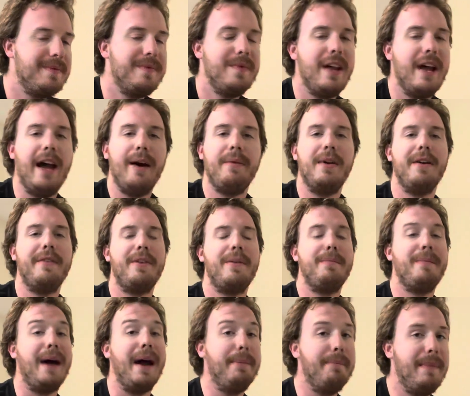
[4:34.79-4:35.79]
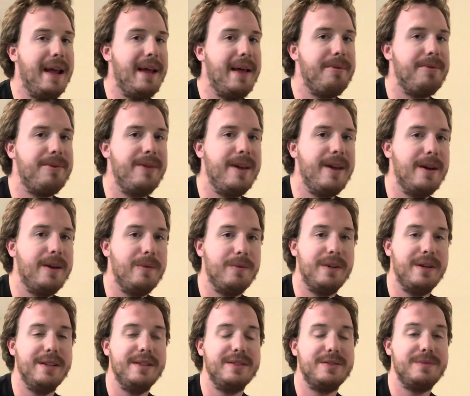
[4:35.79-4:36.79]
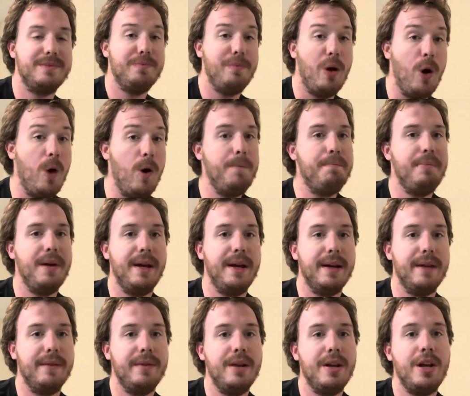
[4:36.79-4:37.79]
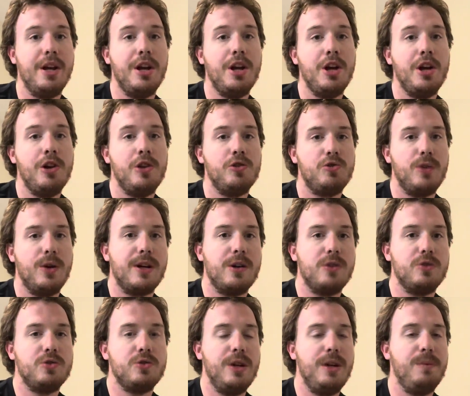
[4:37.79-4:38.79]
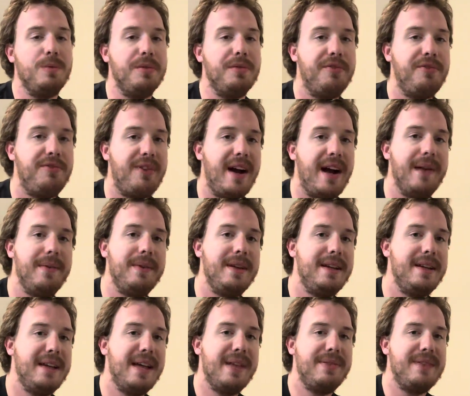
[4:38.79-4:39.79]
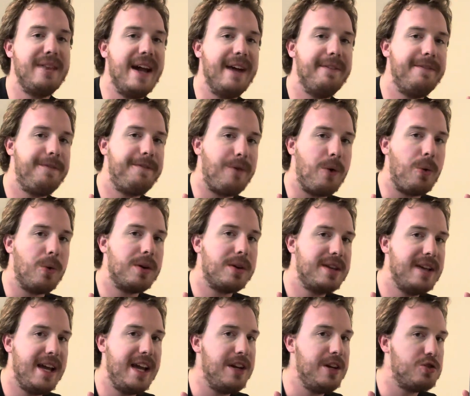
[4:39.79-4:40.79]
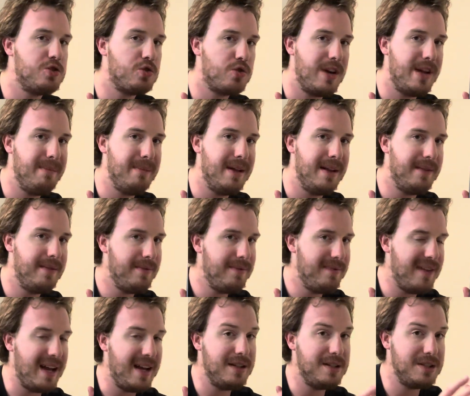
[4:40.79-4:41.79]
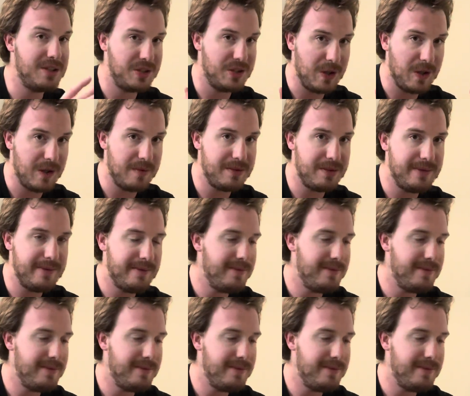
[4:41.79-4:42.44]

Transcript: However, my main thing was hoping Trick or Treat would finally get that 4K treatment that it deserved.